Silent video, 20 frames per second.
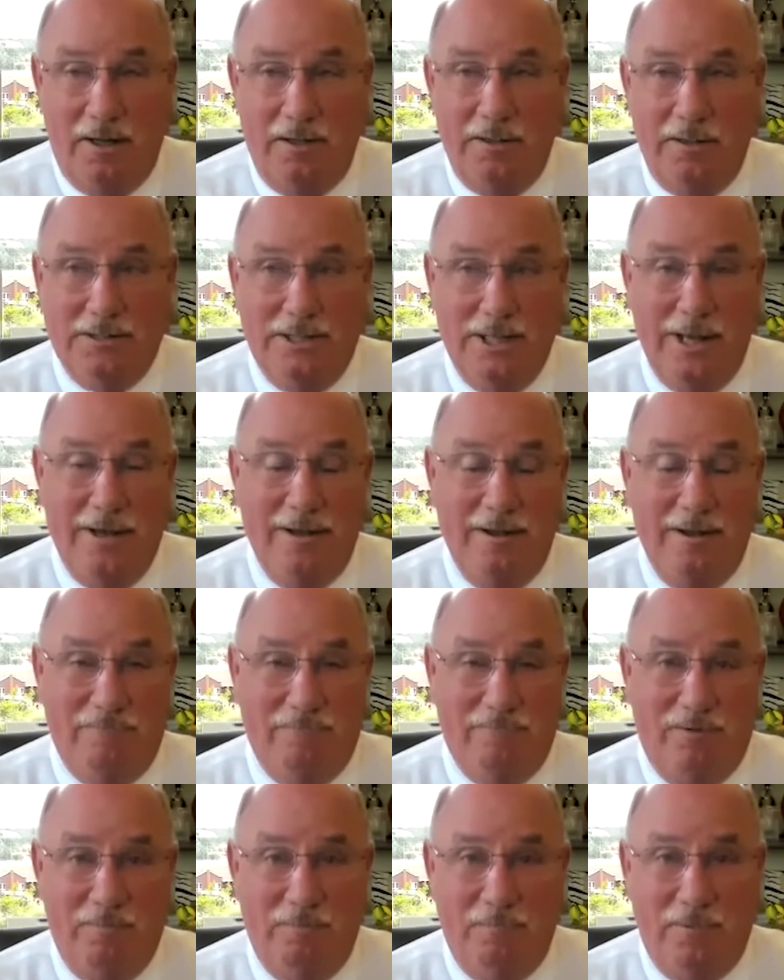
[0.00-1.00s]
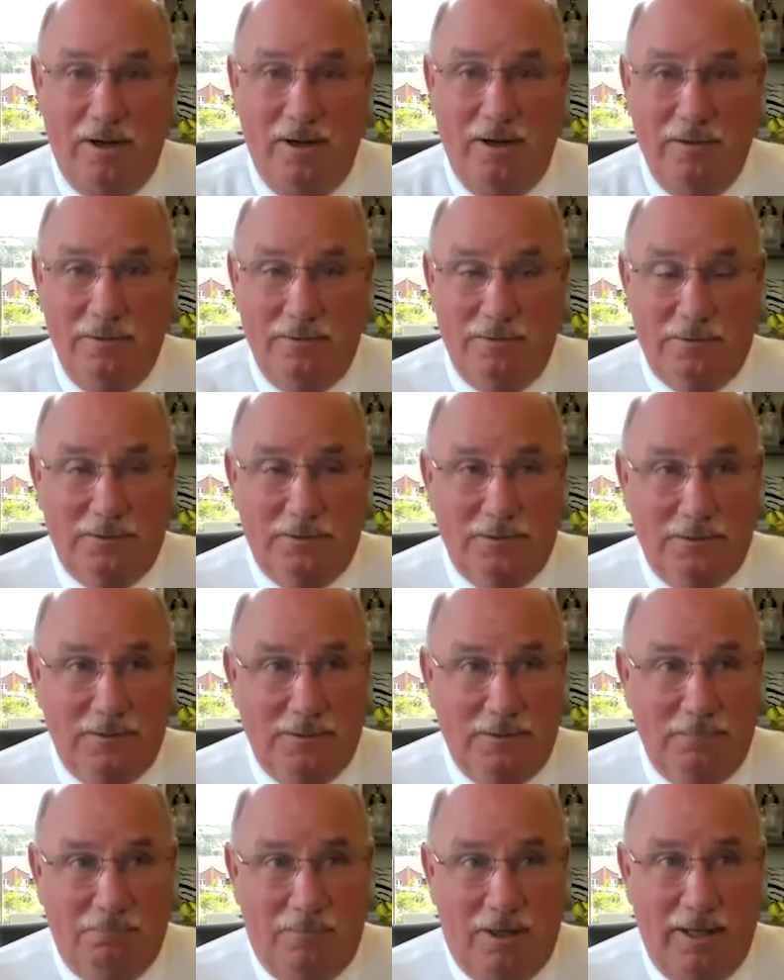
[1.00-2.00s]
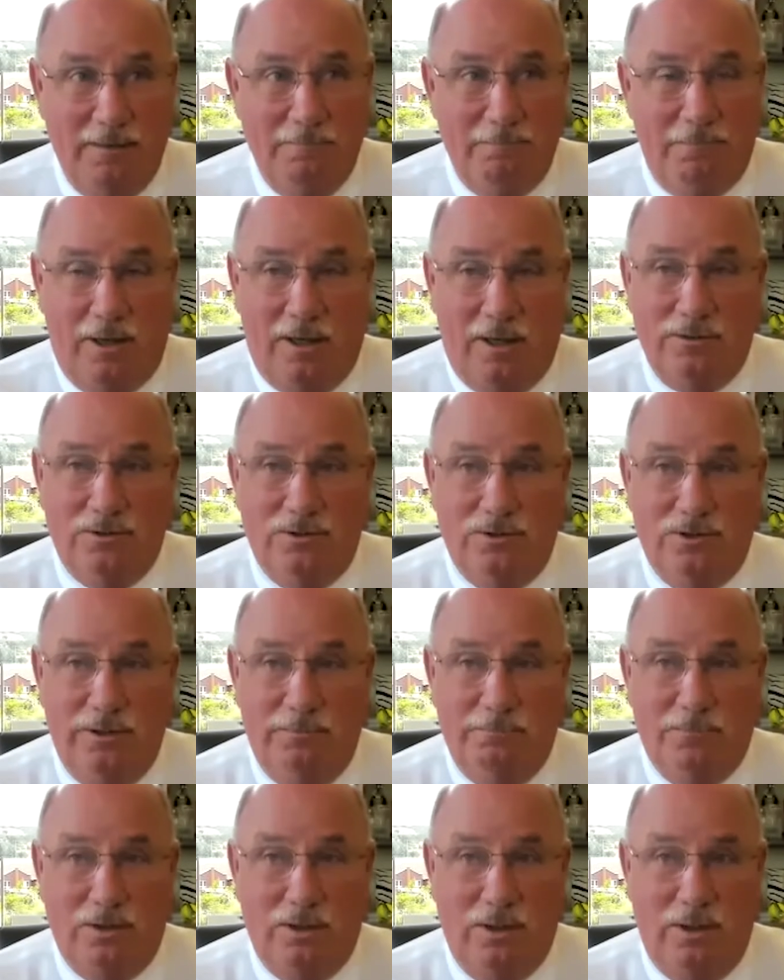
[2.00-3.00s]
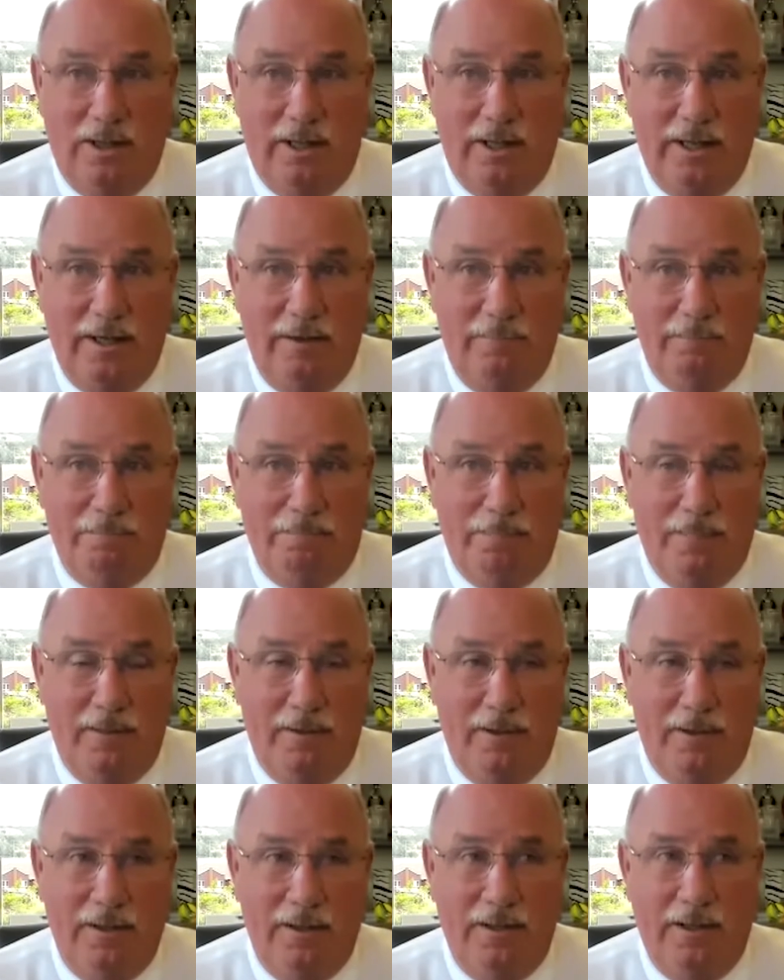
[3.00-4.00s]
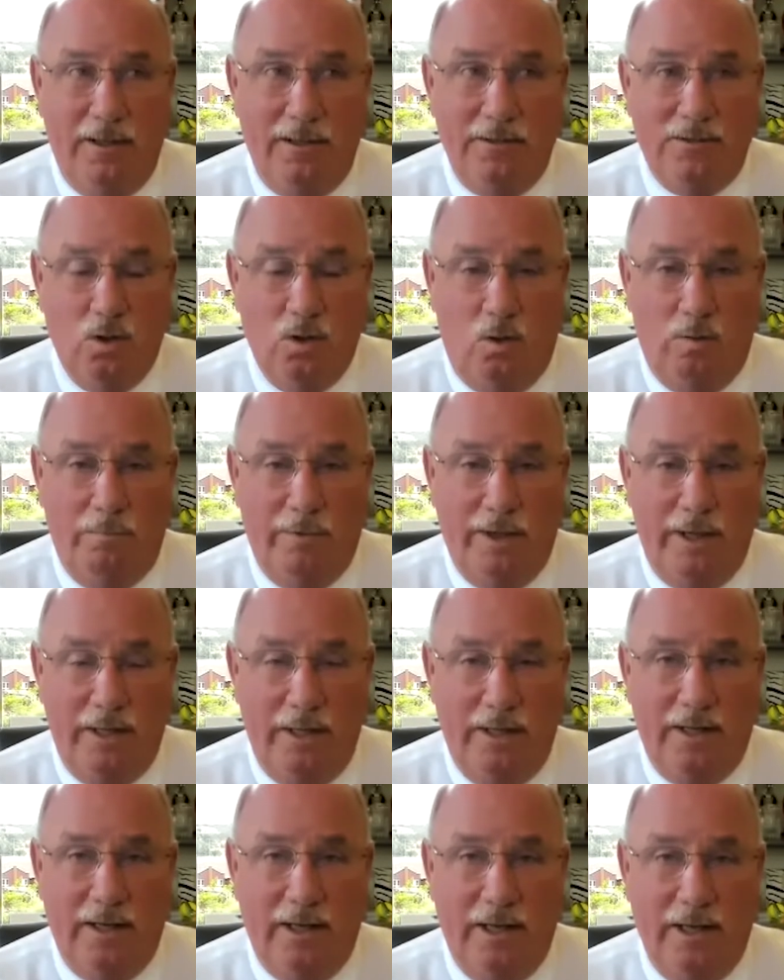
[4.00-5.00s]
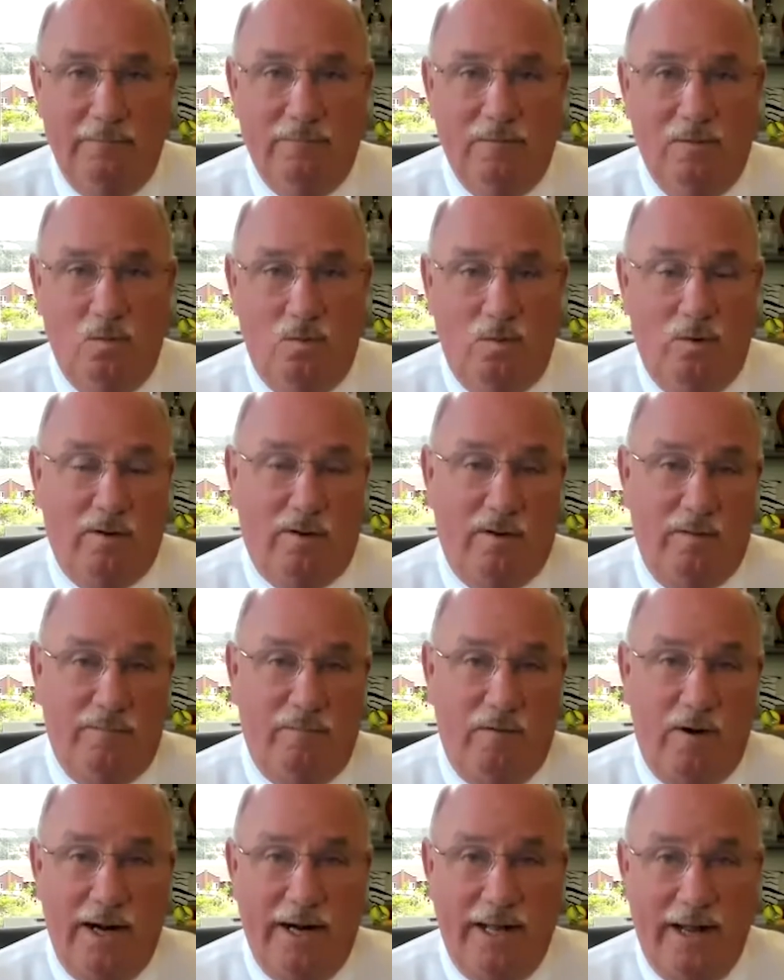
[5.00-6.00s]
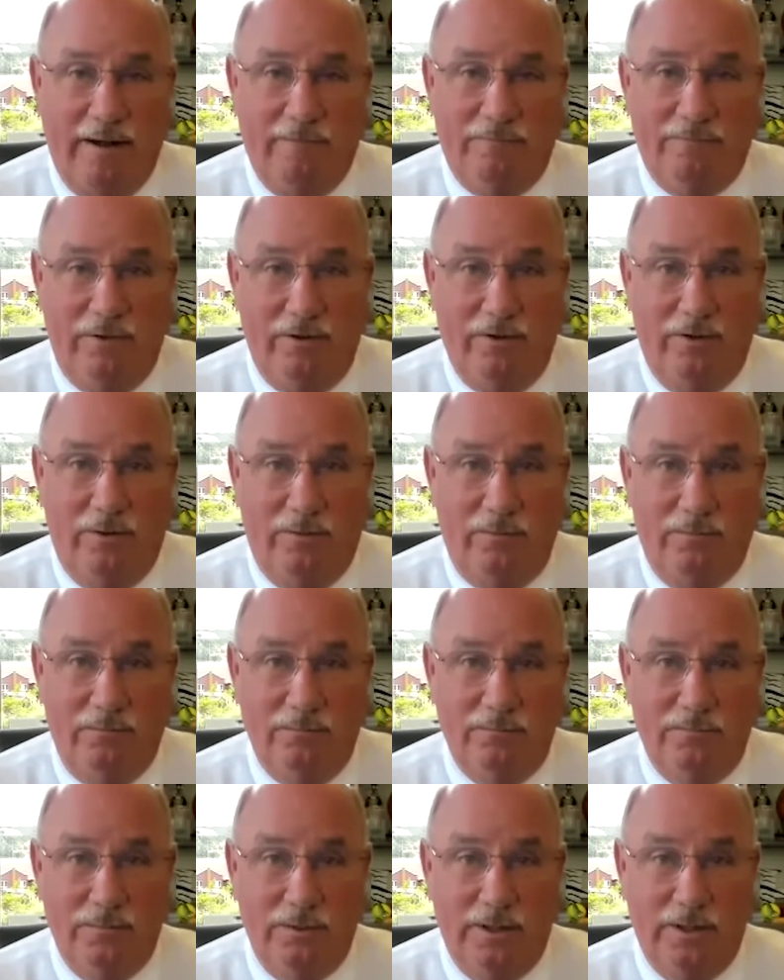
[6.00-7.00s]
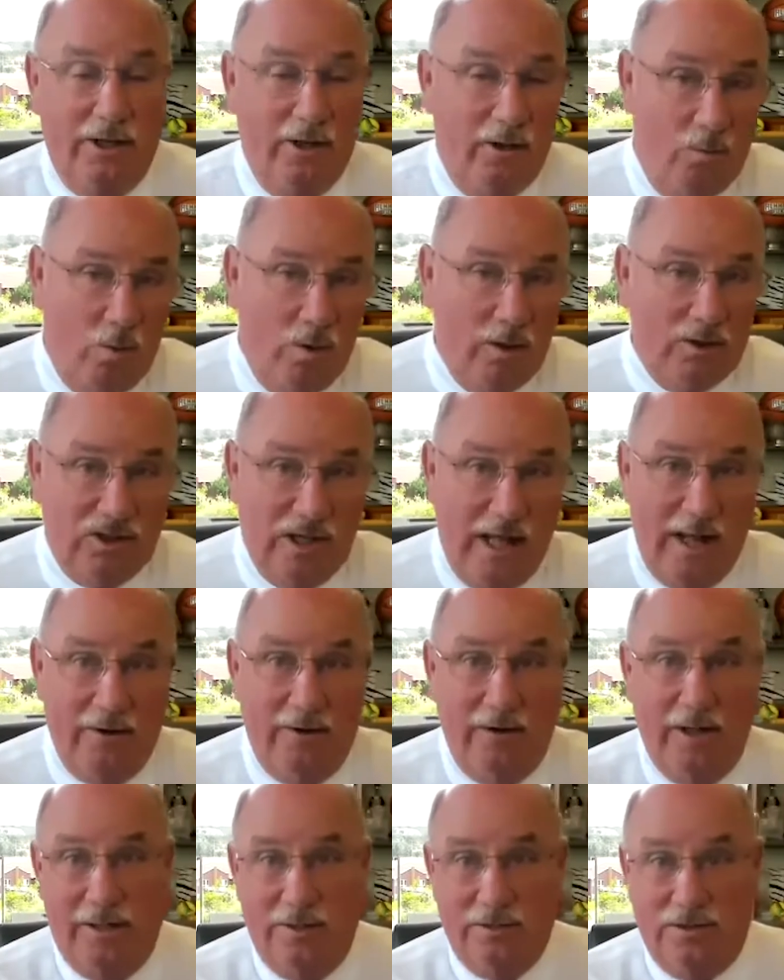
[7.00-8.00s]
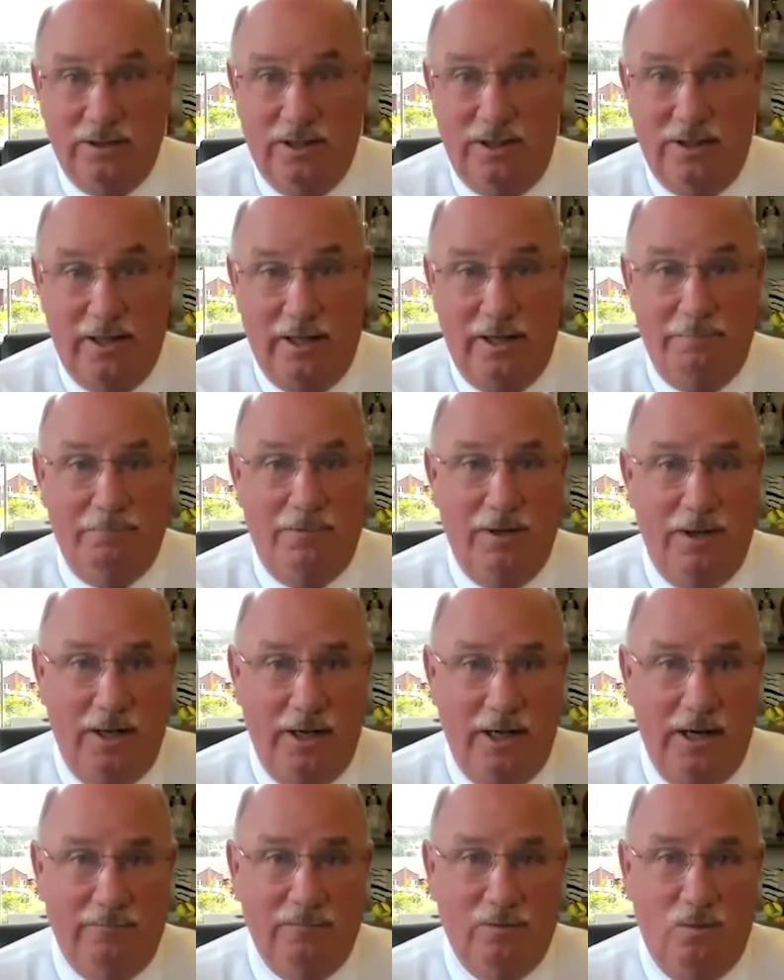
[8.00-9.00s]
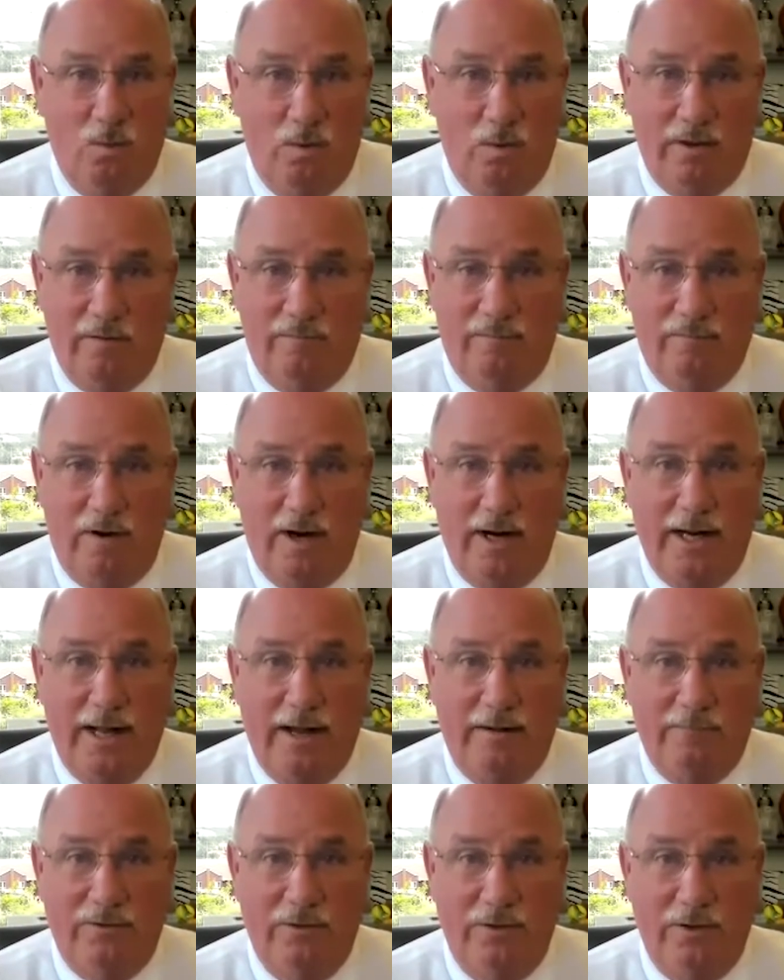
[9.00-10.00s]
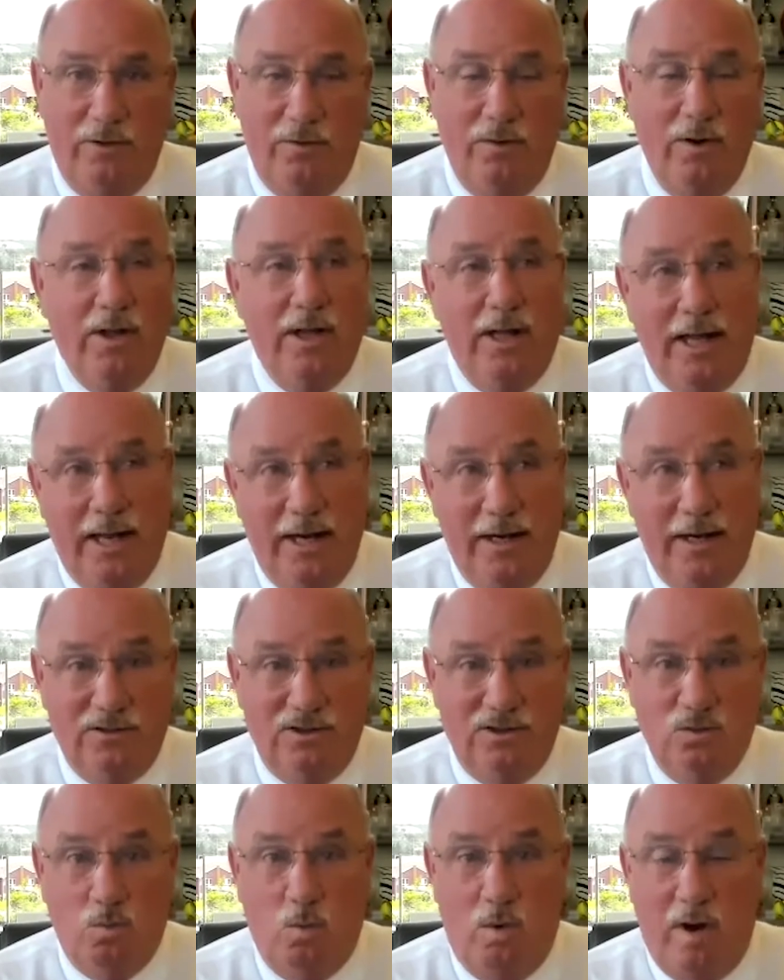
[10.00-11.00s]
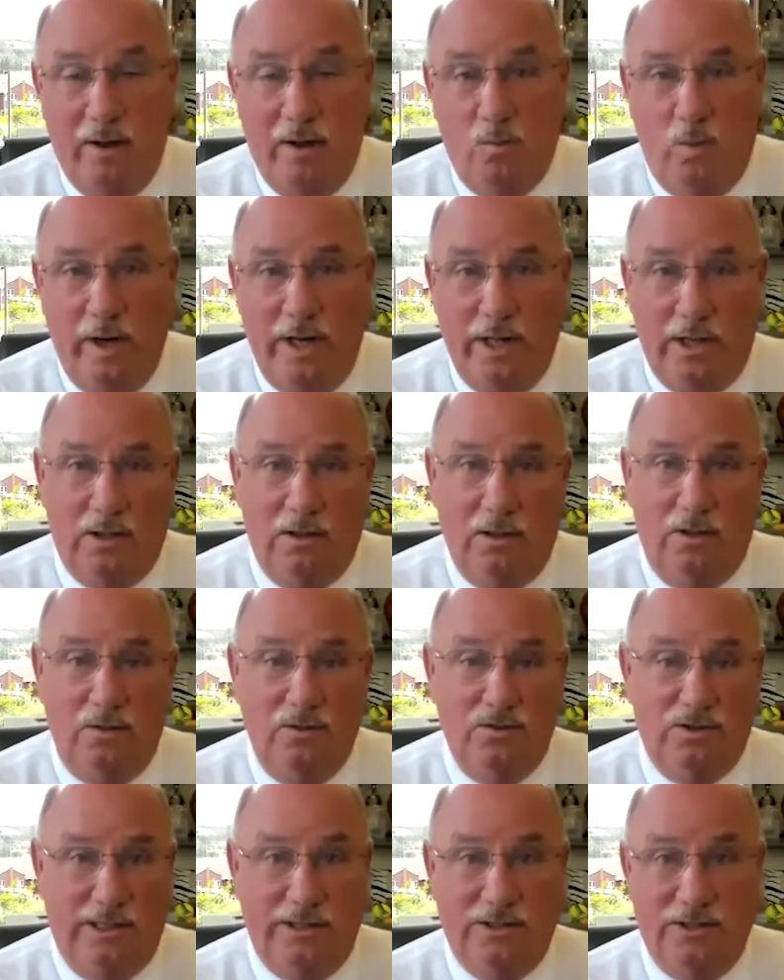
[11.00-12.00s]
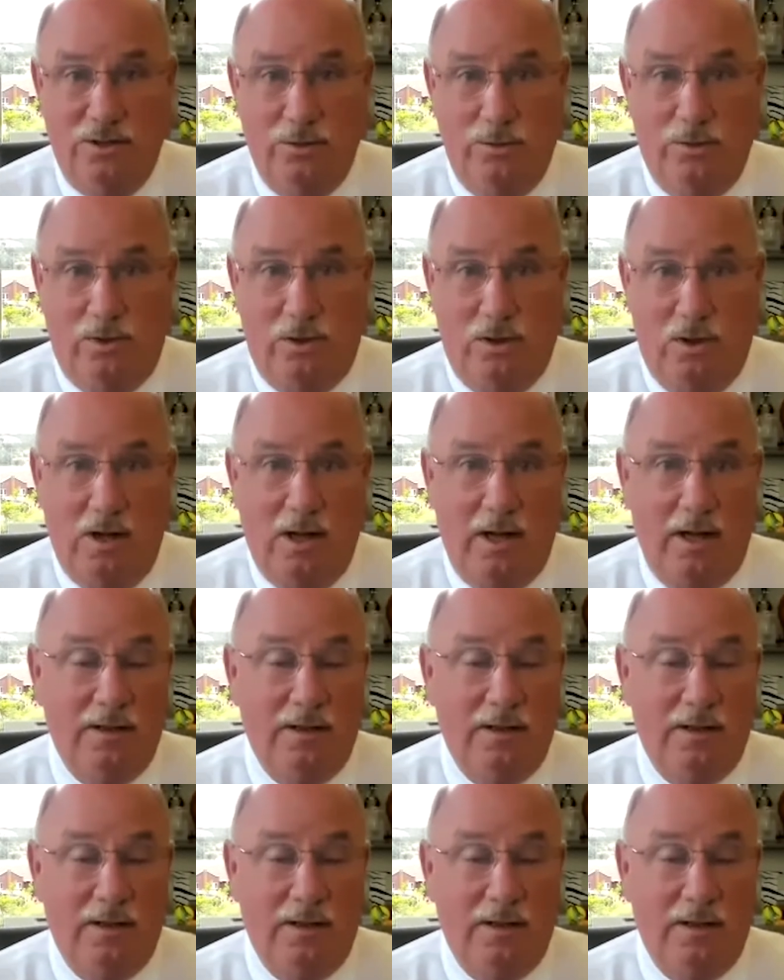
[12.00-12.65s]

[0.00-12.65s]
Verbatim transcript: Dave, from my boss, Jim Klein. He told me, never work a Friday afternoon. Now, you can work Saturday and Sunday, but never work a Friday afternoon. And this is why we close at 2 o'clock